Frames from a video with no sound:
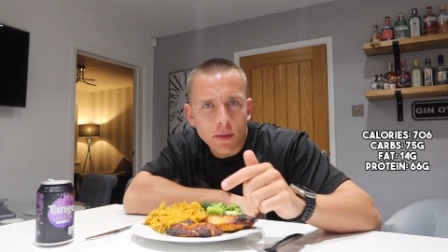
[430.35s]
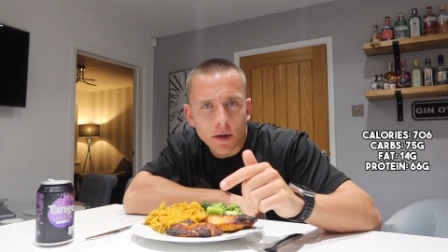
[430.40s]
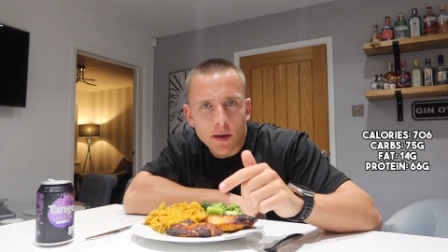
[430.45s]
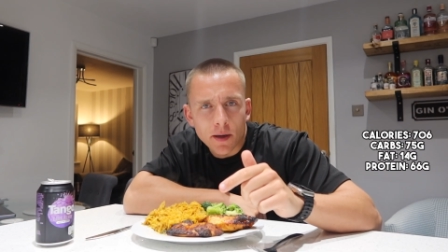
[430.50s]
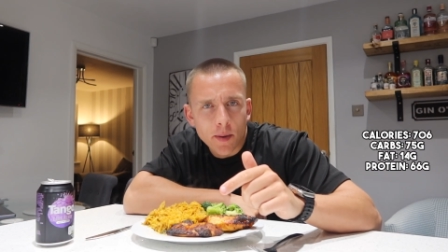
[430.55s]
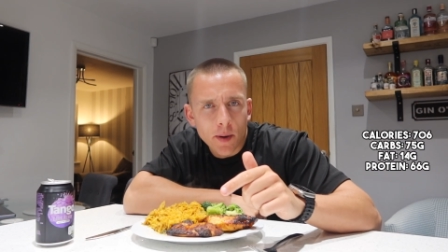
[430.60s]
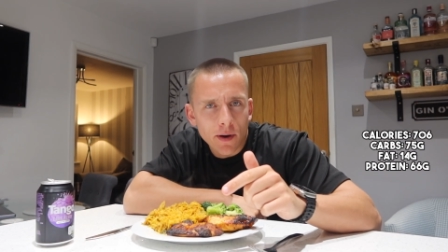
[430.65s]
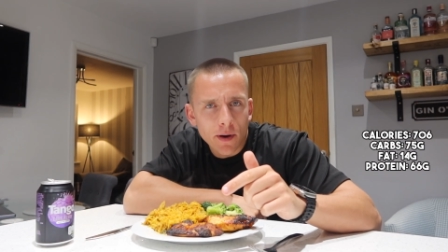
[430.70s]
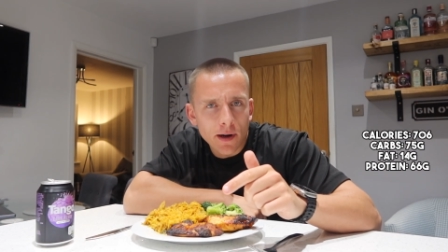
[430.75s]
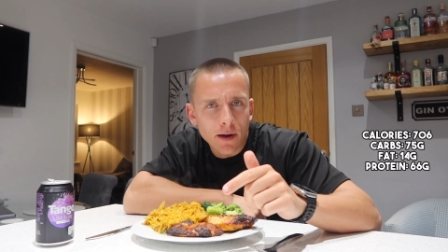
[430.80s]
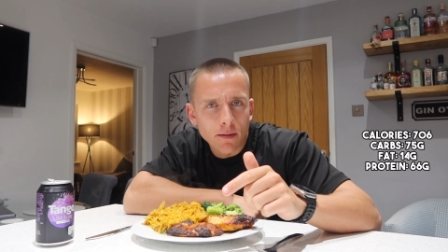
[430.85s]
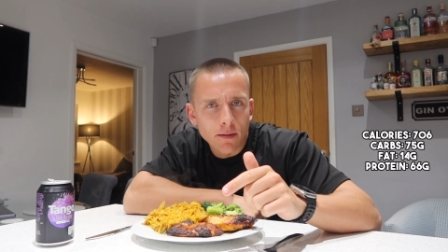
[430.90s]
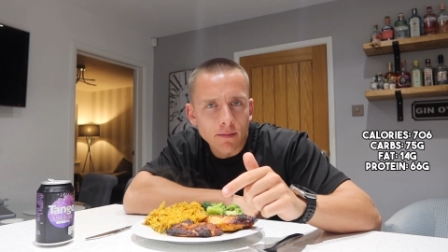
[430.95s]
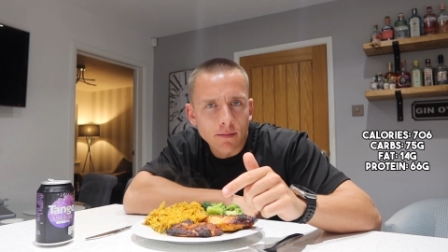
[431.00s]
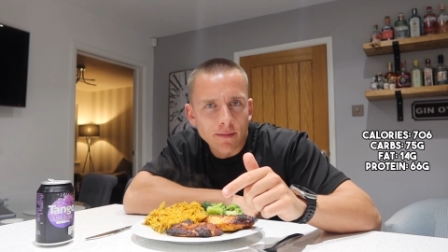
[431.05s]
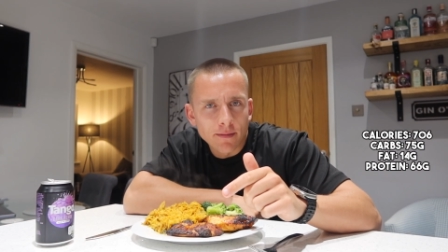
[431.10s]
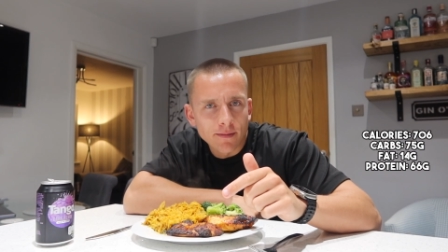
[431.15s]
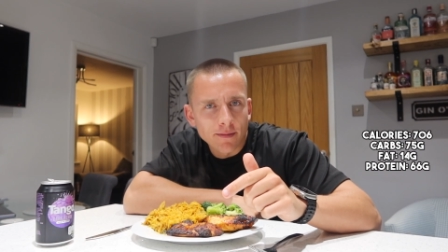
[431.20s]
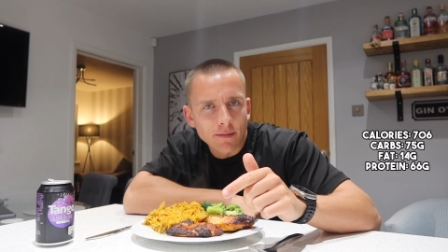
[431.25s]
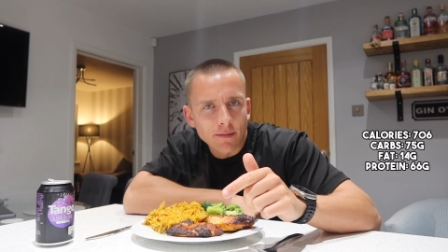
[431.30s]
peri peri,
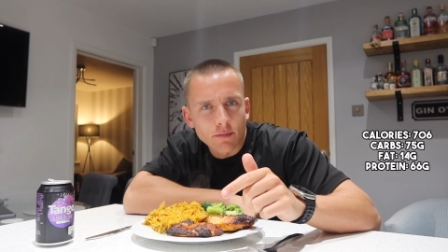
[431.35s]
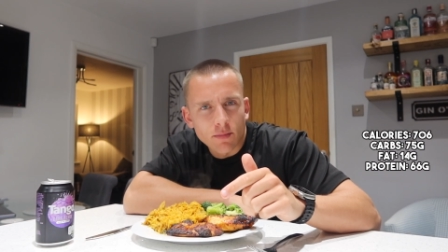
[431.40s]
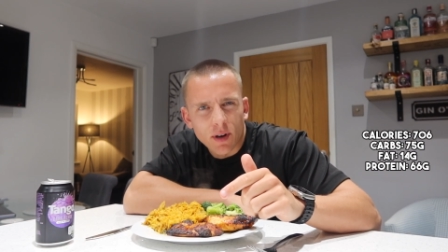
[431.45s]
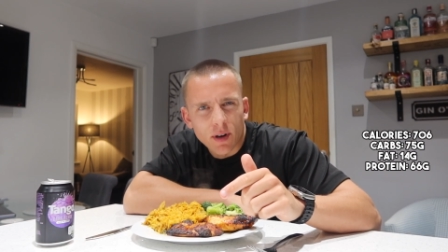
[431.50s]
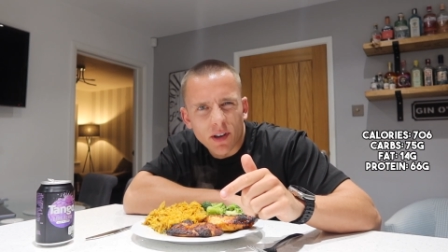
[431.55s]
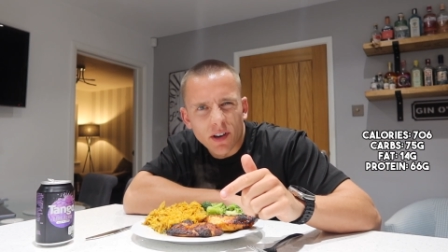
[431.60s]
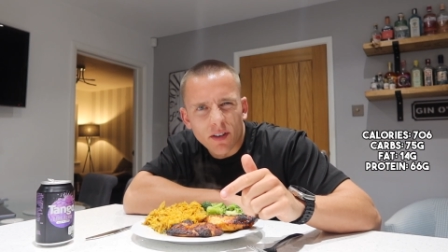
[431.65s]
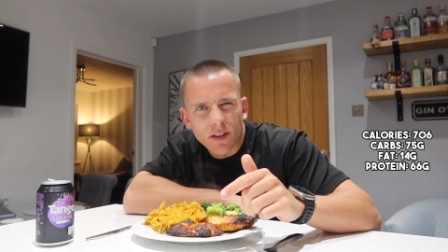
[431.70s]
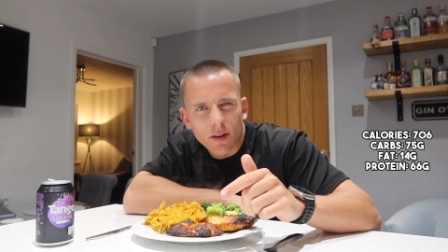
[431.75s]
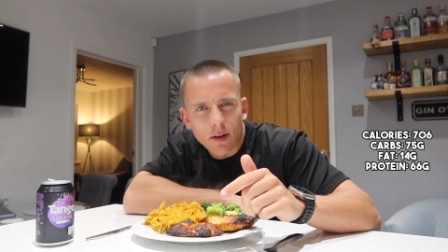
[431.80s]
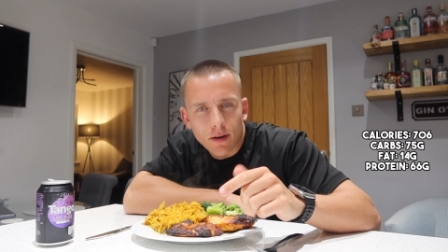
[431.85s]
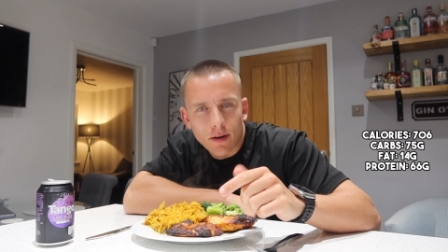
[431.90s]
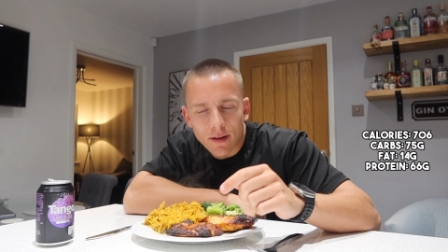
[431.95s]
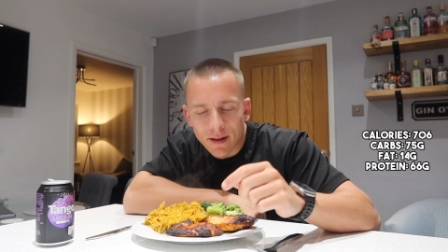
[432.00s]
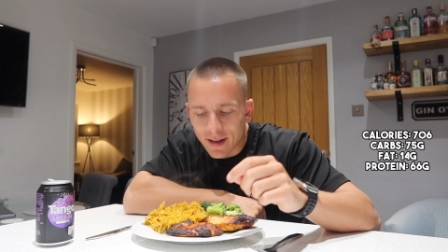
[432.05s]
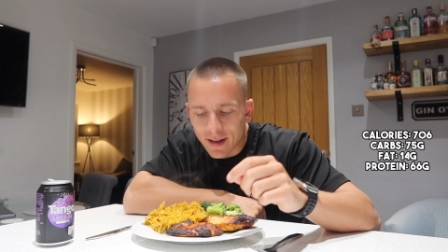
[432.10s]
probably got it wrong,